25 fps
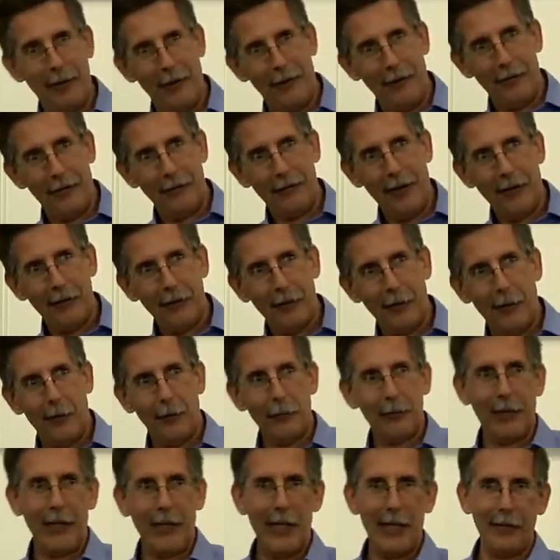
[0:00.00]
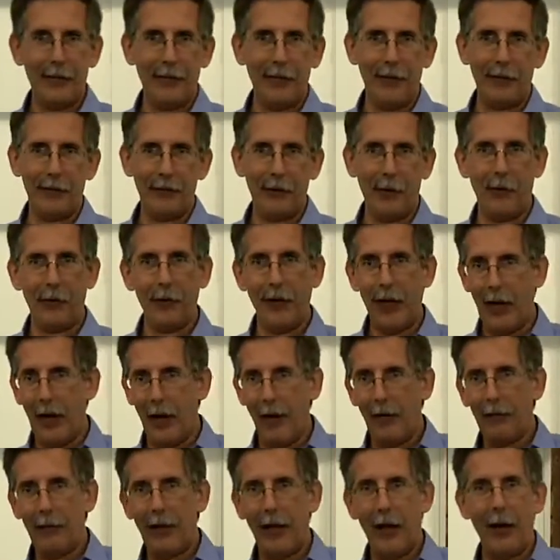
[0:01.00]
105 year old, 85 year old.
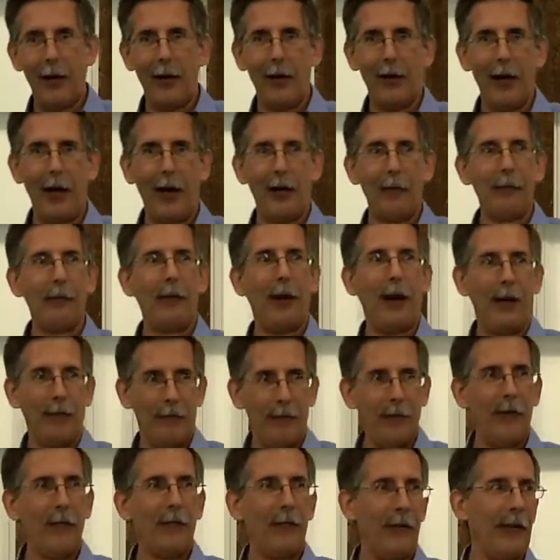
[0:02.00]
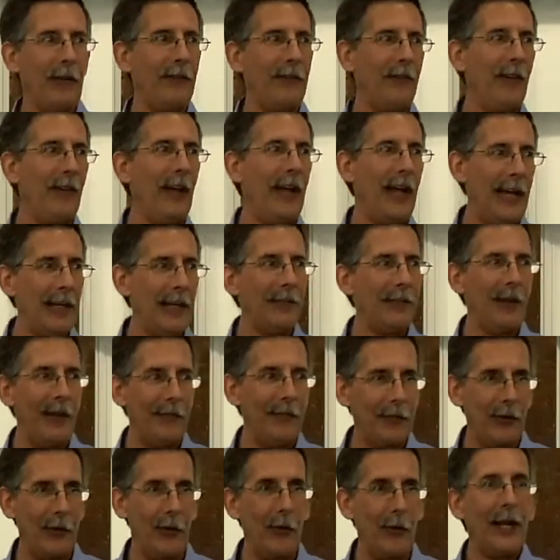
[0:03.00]
I'll, I'll, I'll, I'll vote for the
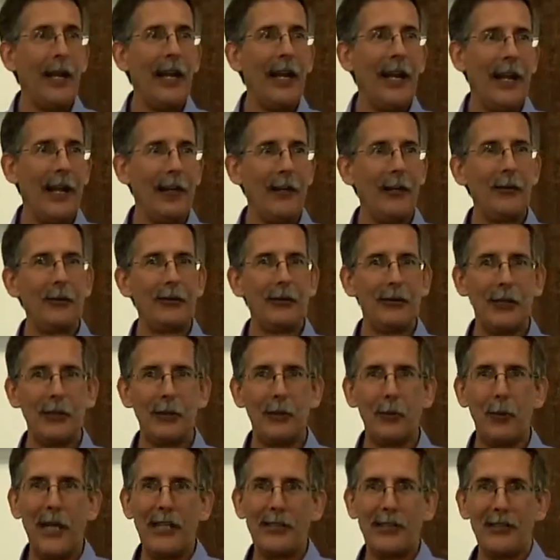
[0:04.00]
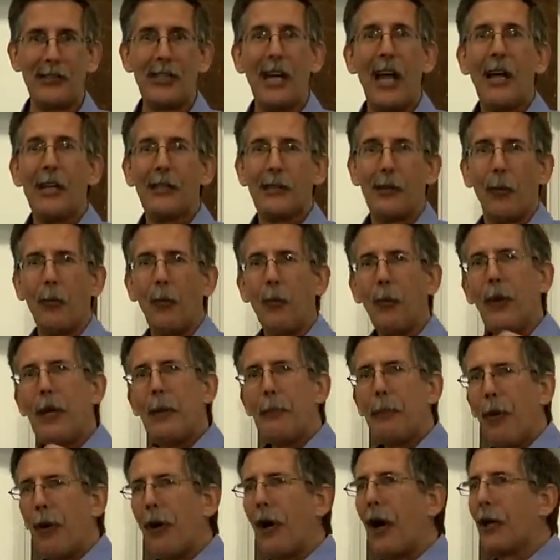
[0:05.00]
85 year old in those situations. So when
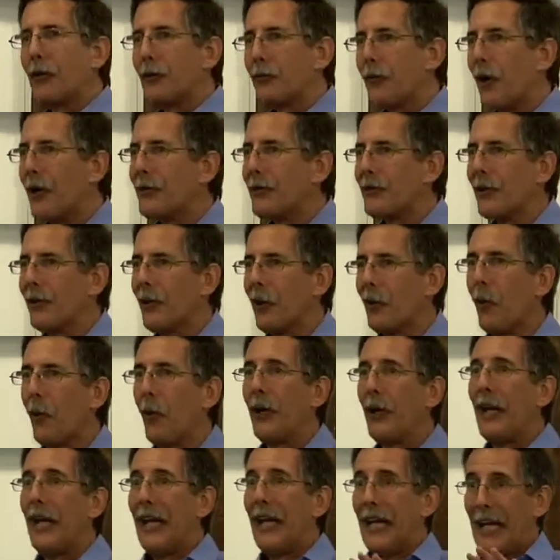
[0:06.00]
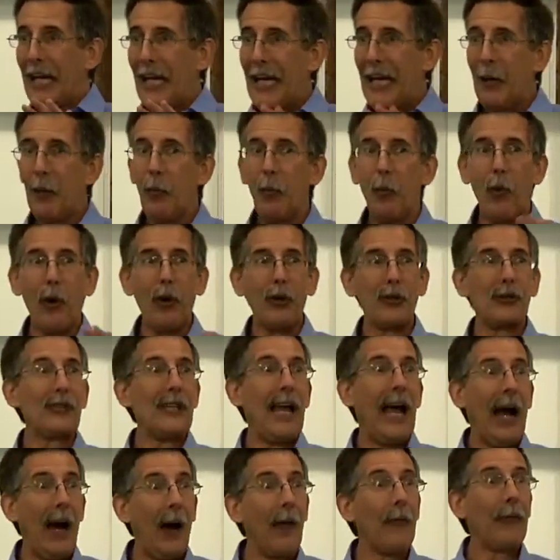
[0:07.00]
we put our trust in the Lord, He
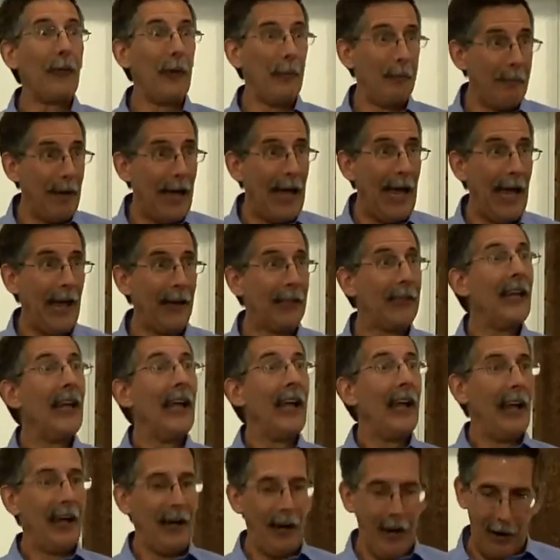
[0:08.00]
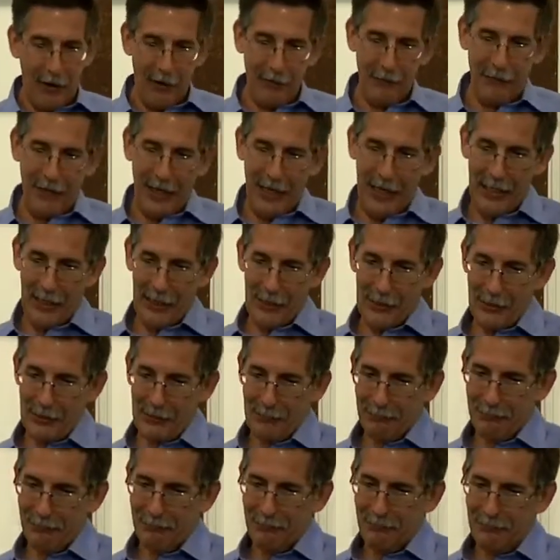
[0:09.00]
works out the math in our
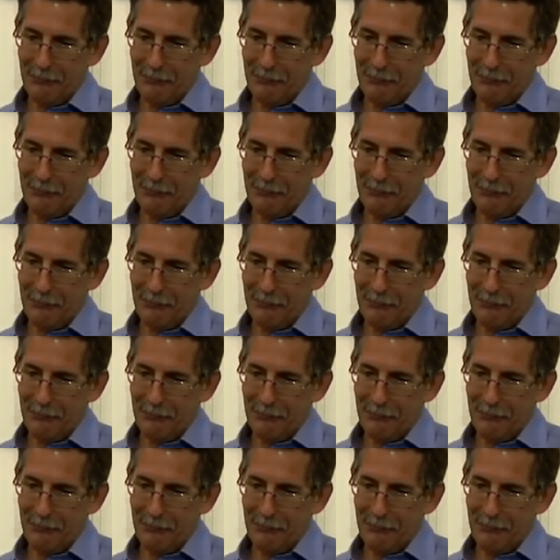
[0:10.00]
advantage.